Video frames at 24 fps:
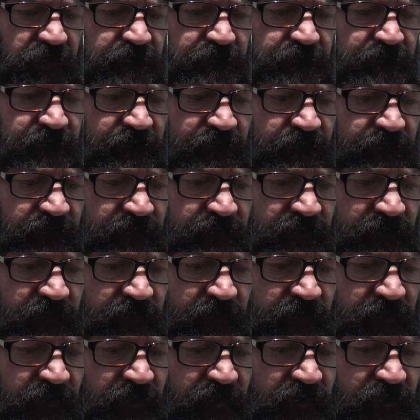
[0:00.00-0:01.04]
up,
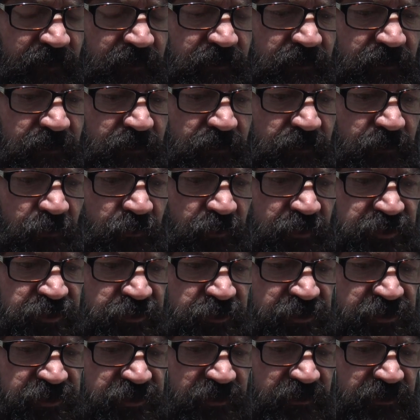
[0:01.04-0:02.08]
which
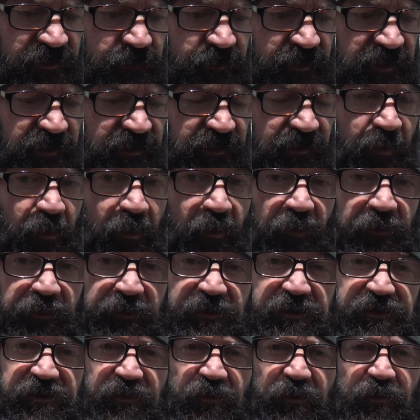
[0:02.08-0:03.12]
is going to be an
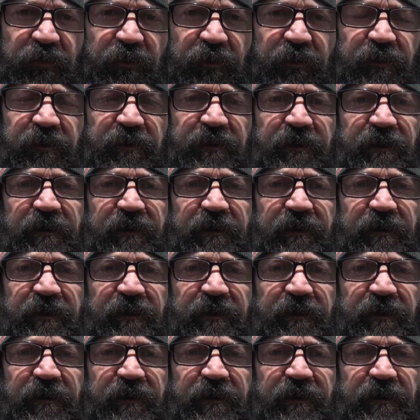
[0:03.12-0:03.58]
older school